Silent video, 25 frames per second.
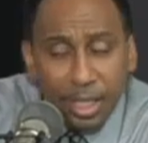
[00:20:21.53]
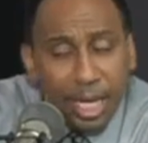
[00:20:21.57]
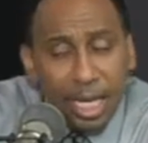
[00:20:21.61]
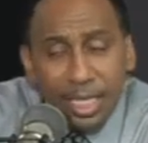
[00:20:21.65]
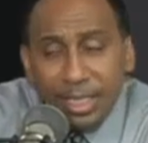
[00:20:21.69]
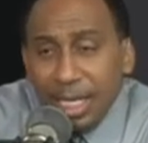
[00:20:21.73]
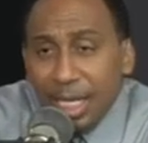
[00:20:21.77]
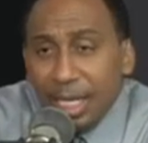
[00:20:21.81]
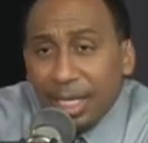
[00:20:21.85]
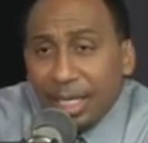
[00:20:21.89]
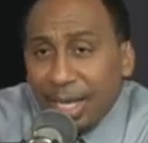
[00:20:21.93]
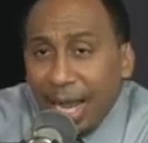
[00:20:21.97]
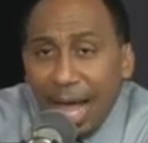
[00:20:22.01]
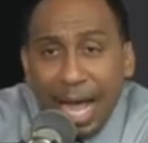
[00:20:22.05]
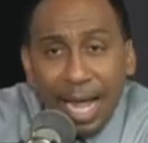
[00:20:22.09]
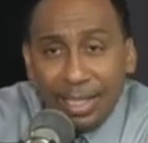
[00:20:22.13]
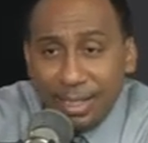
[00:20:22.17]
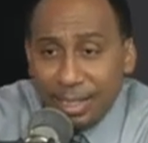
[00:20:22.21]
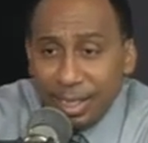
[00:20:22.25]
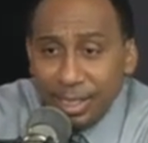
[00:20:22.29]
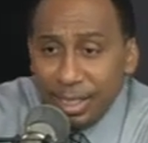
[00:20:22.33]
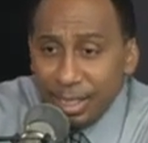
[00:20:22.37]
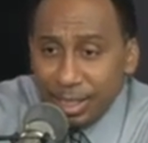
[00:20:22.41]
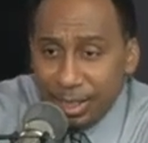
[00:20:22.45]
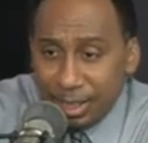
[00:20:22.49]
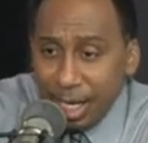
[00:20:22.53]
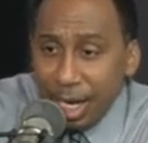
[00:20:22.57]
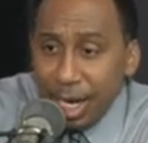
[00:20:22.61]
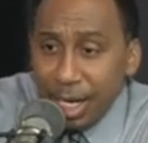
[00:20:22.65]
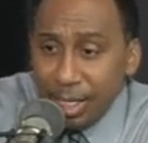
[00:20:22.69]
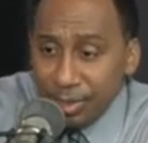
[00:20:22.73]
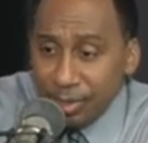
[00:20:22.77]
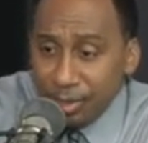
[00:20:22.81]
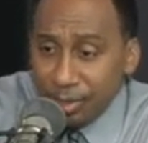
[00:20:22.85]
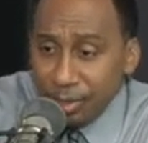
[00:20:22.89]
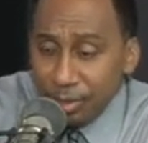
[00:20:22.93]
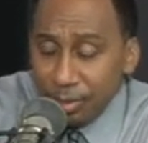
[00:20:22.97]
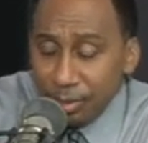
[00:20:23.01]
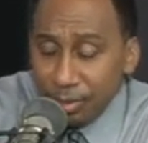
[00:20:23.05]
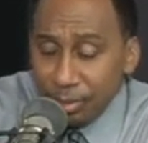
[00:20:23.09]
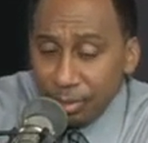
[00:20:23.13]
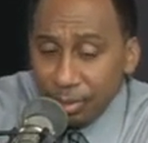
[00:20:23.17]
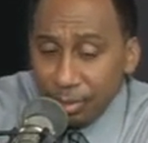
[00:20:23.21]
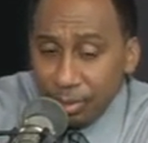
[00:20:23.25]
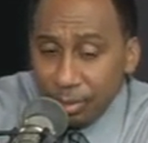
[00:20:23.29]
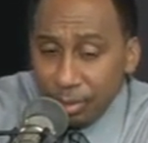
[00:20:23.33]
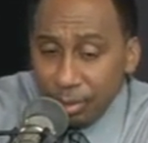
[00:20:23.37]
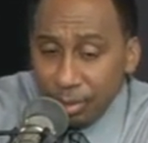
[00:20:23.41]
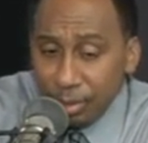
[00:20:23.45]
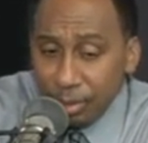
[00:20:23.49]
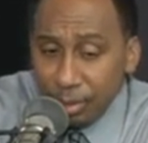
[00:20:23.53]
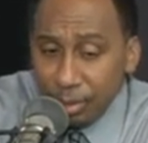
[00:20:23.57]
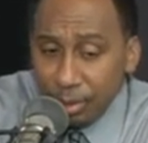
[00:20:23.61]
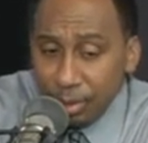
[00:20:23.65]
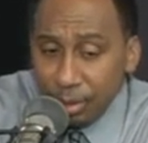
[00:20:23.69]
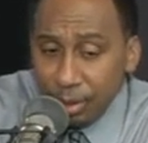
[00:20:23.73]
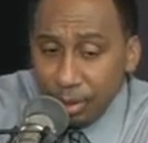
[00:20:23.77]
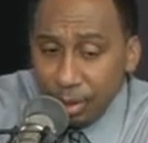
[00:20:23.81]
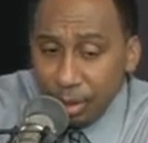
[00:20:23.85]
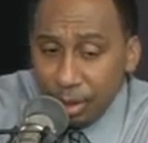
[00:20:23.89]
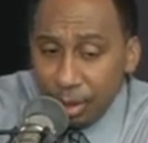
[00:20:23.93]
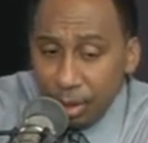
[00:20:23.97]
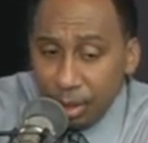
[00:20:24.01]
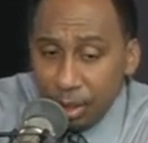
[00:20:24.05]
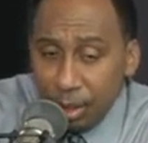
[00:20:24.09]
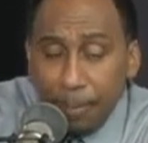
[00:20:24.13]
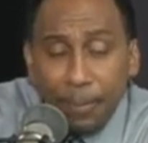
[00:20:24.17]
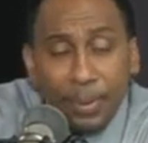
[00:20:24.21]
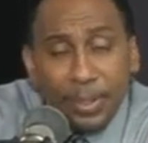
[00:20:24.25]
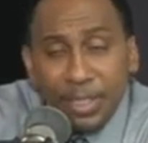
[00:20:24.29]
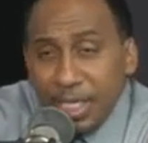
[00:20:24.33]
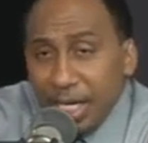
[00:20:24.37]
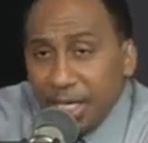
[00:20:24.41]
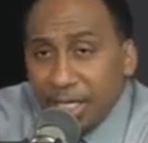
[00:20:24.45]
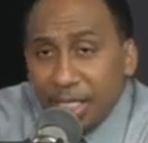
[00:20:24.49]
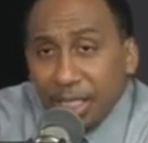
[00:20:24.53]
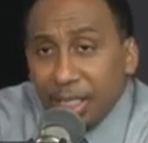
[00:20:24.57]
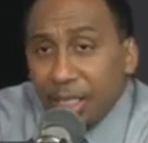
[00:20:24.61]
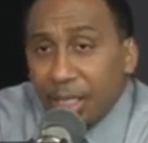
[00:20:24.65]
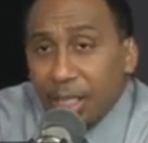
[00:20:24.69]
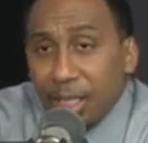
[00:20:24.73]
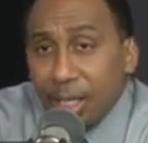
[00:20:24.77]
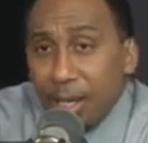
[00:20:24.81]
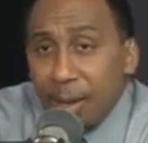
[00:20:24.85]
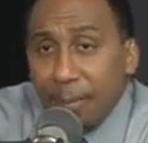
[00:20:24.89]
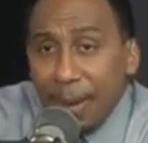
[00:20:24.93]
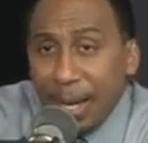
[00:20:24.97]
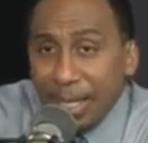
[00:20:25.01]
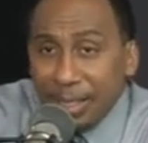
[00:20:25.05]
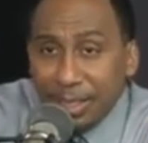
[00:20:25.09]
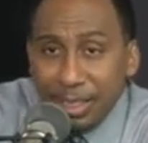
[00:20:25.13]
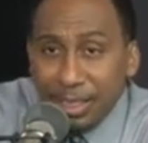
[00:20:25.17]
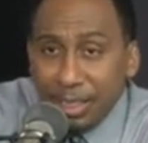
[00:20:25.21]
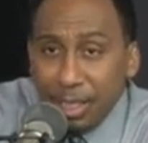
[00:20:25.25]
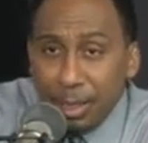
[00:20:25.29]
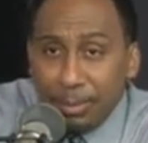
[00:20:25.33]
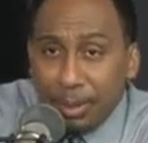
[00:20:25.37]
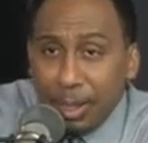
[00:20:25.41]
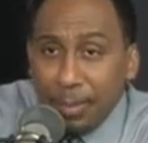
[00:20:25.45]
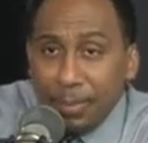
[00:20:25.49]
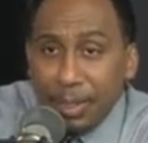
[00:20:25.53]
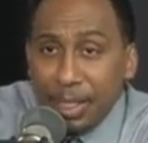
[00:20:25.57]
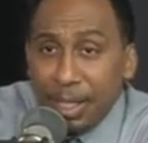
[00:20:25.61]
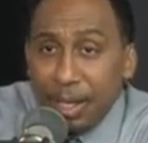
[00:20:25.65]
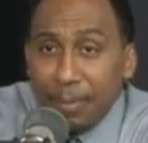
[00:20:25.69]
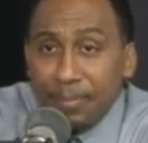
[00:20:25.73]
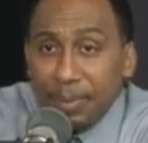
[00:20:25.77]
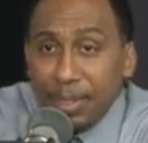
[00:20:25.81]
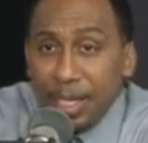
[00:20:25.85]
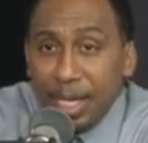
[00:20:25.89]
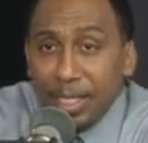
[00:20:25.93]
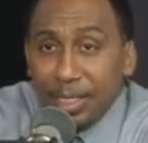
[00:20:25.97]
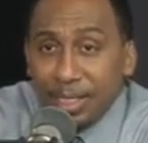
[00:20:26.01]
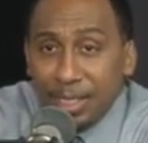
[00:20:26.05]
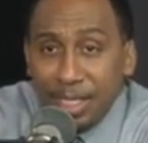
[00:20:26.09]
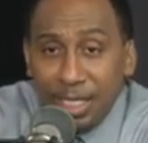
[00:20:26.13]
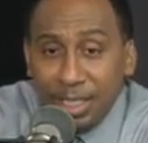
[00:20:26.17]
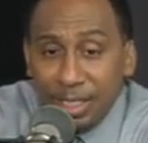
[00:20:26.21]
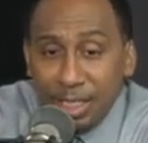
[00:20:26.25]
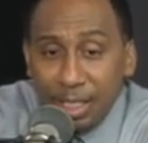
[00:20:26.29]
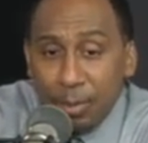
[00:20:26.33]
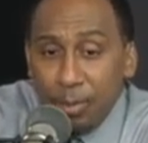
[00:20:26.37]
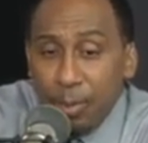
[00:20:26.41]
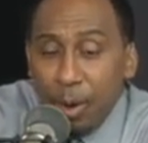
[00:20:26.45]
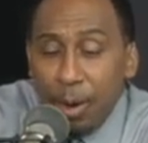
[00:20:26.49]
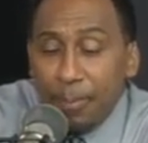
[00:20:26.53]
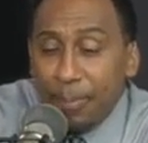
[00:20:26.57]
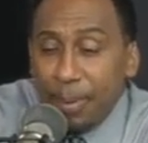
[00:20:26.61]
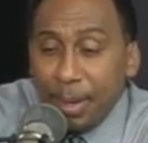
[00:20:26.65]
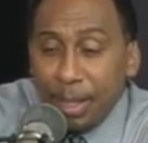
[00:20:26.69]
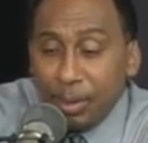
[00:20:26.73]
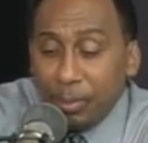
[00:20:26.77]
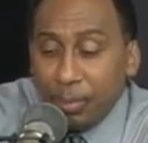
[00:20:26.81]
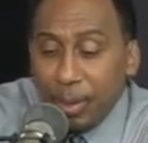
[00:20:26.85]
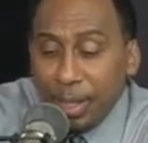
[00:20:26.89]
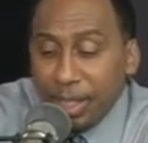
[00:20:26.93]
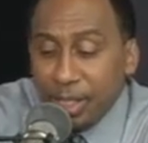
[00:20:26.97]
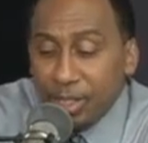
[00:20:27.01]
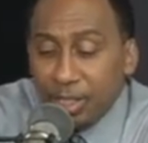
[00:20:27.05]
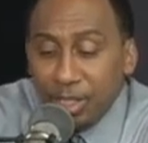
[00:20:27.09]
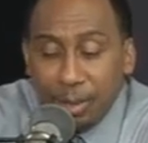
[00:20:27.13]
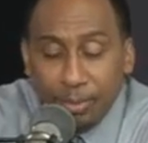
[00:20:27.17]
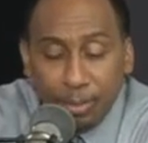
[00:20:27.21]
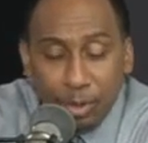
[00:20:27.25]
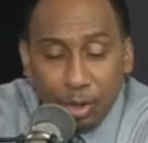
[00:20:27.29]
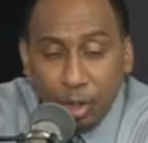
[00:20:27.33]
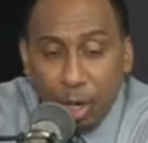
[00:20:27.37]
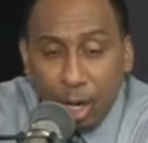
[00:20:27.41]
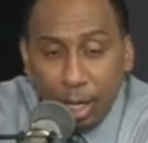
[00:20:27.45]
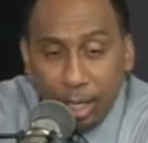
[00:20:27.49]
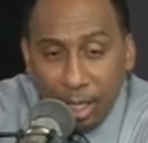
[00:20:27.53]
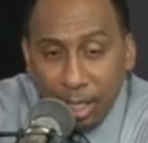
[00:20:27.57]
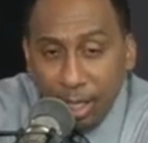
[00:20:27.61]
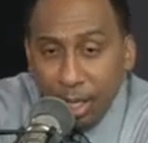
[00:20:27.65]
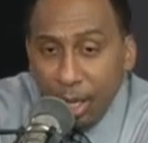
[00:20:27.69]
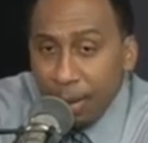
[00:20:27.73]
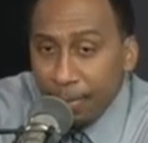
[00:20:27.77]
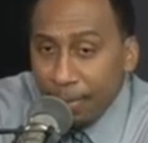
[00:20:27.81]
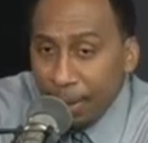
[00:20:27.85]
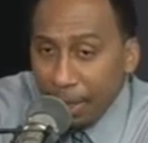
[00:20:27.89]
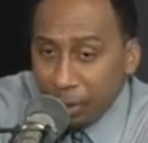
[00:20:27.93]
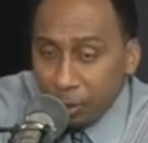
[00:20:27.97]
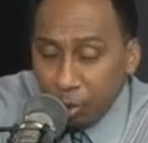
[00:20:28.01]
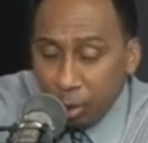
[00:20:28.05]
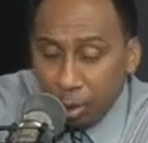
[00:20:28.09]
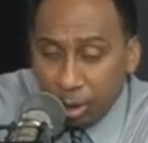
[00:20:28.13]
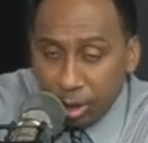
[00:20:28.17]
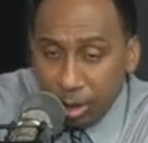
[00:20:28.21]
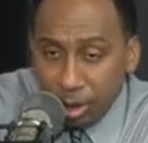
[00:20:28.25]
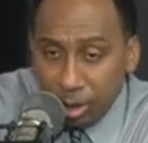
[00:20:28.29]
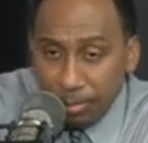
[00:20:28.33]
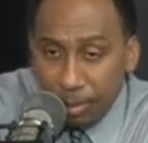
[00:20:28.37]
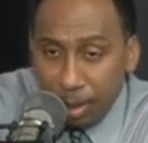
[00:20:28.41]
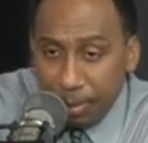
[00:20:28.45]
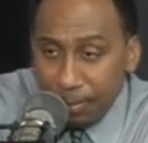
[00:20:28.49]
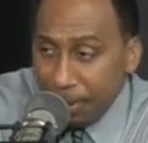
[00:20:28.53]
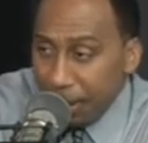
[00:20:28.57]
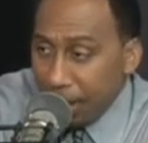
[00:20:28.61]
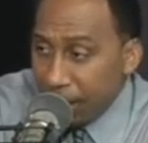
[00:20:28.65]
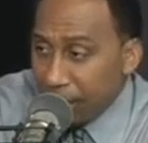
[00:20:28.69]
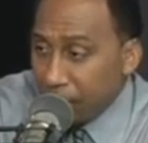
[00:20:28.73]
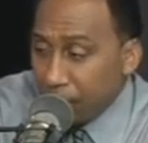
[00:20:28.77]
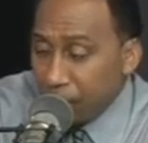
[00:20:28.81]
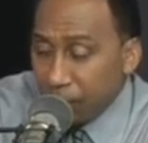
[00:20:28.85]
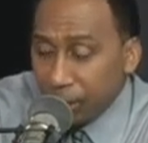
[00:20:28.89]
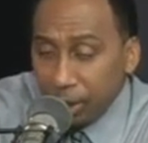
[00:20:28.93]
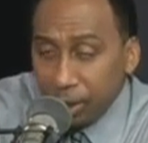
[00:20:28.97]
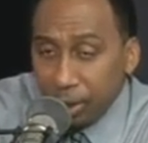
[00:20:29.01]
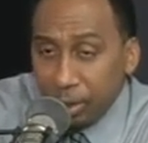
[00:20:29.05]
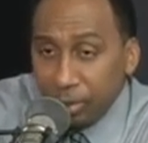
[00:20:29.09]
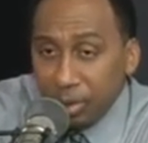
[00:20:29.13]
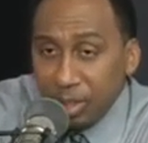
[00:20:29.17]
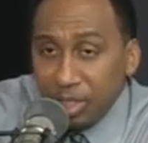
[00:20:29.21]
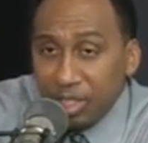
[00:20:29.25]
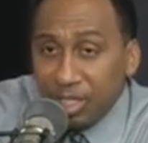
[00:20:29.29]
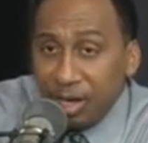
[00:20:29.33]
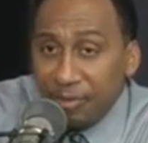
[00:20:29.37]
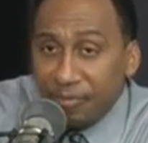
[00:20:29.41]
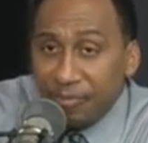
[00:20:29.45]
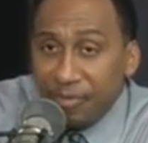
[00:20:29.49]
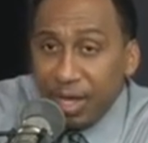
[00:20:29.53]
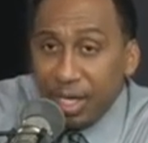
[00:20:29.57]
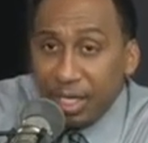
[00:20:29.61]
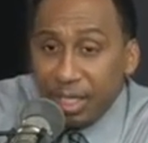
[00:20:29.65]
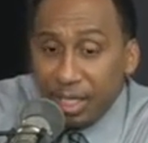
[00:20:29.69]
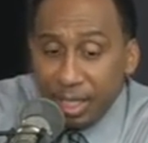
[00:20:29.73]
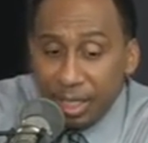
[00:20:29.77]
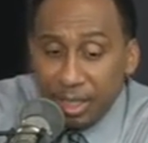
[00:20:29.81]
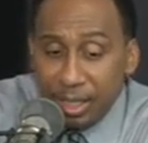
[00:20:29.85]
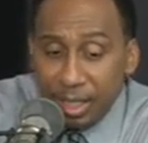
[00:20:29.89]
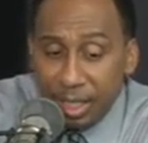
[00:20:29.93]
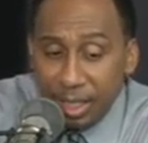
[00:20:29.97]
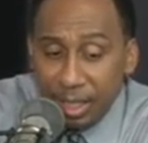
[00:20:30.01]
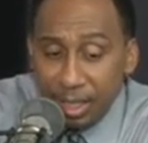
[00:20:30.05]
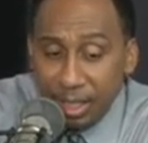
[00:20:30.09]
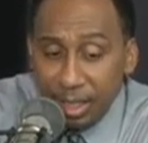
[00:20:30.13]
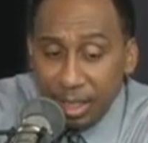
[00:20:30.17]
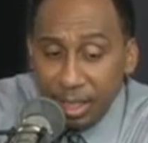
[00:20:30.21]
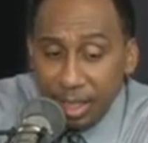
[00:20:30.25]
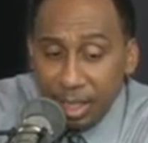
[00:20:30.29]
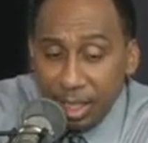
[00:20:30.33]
There's a lot to discuss. particularly about this upcoming NBA season. And what better way to jumpstart it by talking to my man, the one and only Jeff Van Gundy.